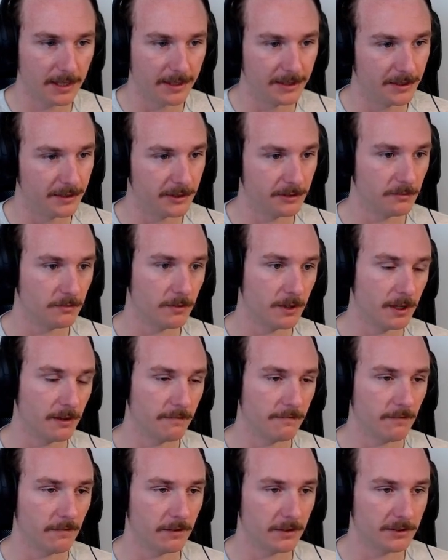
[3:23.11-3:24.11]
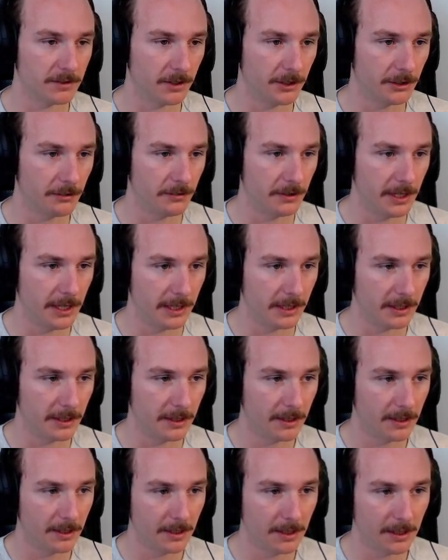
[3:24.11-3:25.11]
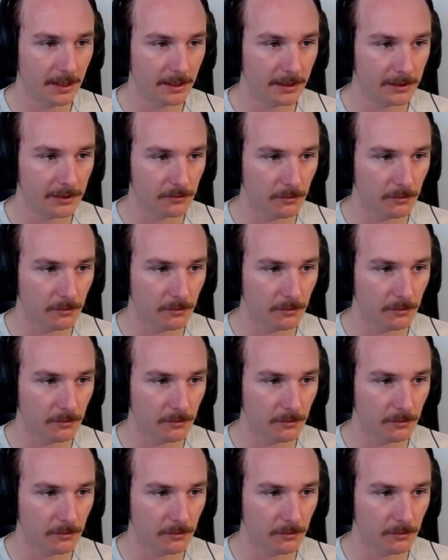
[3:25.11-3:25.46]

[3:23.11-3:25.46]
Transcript: Is we're going to focus on unique, because